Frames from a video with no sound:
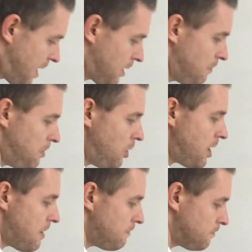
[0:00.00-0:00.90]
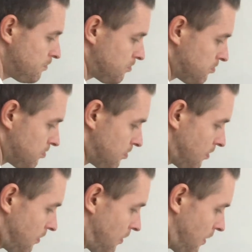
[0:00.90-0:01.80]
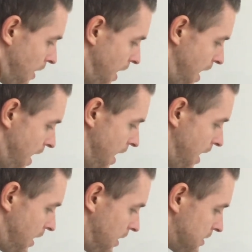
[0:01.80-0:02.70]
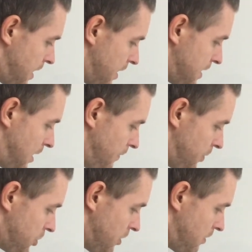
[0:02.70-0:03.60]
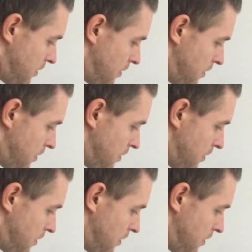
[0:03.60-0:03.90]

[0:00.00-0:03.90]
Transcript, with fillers: A computer and let's say a television